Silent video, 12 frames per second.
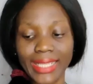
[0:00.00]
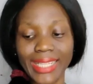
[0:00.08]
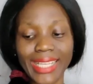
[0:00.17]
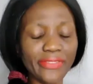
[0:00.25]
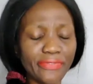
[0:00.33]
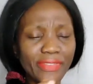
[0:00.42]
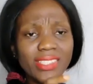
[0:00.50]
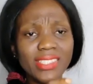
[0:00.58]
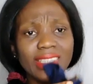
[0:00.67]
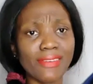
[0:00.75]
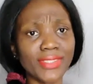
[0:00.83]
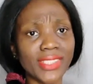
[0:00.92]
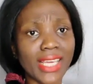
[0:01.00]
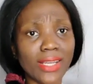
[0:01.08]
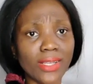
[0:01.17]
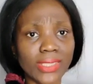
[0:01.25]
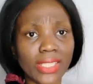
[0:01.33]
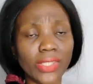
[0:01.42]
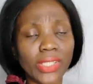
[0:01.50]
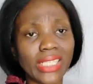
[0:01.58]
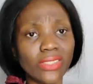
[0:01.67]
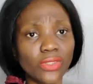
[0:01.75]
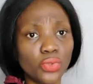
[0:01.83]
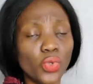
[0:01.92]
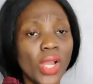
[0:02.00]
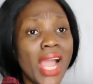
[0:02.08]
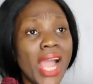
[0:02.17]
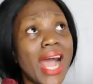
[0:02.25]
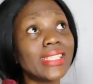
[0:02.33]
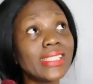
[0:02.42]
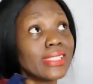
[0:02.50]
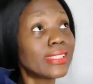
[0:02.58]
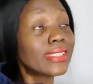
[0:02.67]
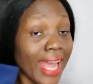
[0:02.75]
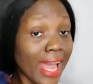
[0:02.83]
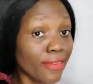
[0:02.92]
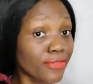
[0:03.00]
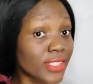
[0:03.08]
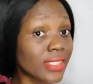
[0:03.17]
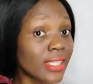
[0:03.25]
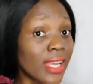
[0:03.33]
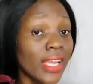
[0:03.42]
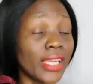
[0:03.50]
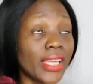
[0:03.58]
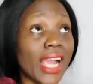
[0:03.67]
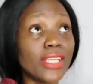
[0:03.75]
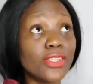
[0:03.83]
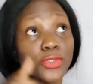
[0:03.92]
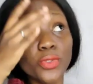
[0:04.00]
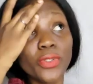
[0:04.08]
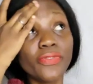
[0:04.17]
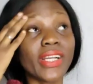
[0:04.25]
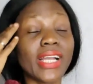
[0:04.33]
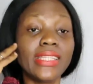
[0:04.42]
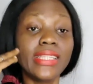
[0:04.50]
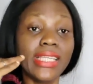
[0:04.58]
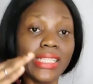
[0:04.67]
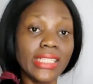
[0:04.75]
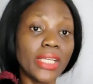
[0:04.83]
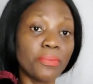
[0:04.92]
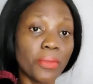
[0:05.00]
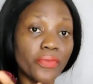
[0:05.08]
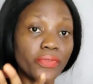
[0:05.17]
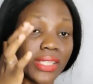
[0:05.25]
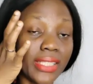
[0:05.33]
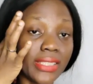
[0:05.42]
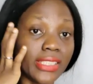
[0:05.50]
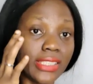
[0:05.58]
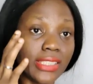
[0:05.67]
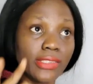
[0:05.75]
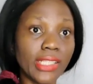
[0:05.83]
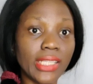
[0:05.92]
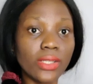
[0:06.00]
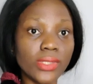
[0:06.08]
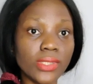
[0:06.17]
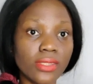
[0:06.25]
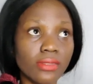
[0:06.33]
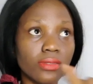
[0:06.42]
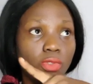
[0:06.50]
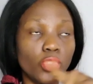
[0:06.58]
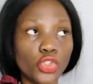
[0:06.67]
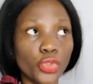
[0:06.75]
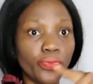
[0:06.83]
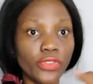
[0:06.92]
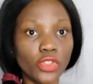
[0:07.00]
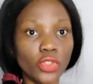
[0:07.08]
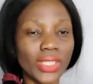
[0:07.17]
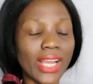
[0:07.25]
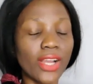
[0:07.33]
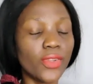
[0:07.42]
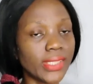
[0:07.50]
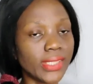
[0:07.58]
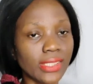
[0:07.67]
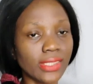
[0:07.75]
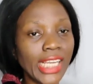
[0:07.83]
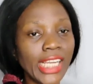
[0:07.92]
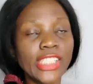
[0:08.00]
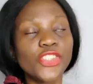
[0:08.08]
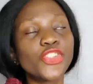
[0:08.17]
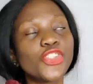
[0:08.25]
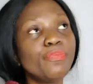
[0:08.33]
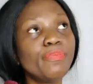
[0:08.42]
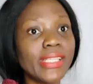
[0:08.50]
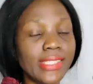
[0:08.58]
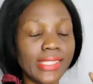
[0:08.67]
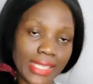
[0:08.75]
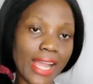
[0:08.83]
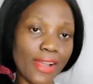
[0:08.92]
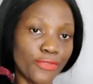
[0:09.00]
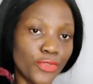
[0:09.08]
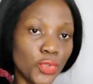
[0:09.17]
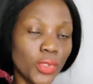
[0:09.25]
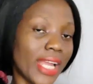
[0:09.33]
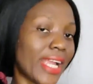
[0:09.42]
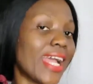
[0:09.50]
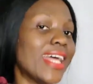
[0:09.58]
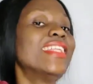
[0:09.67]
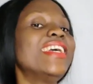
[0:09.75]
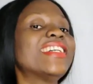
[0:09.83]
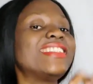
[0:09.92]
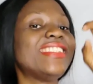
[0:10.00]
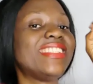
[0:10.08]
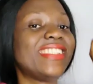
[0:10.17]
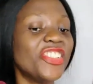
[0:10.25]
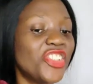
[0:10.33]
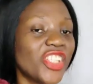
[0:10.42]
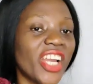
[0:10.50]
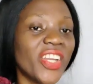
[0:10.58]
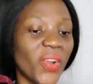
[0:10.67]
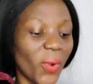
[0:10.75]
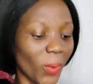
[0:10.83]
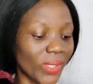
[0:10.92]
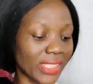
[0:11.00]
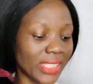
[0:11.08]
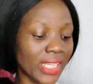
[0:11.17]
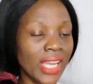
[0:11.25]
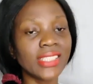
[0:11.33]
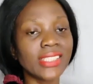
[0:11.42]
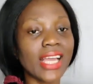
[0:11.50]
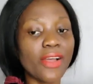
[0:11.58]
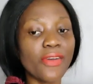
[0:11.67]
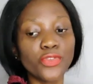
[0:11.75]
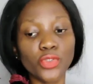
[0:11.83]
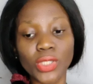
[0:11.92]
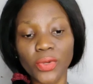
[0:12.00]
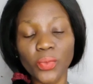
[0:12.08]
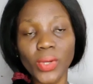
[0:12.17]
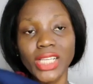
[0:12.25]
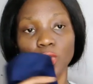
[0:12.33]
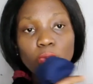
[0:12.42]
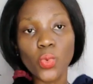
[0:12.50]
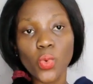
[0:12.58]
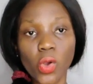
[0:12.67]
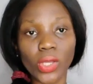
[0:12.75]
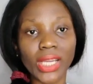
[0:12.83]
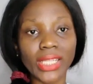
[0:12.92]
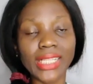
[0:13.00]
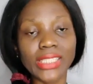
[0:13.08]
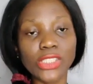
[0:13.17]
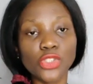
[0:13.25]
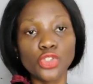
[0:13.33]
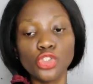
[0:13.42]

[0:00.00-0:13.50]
different scarf styles that you can do. And scarves, I don't know if I can link the name of the girl's YouTube video that I always see. She makes scarf look like an essential in your closet. Scarf, you can wear it to work, you can have it to your